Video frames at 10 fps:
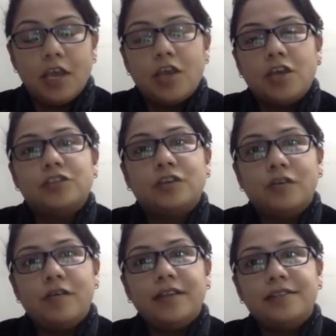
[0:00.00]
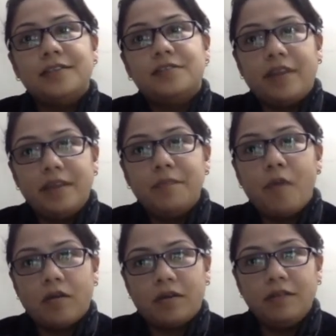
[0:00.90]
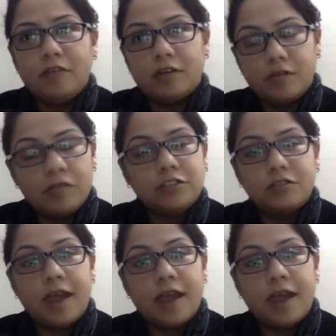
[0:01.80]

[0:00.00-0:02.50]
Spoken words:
So it's very important for a coach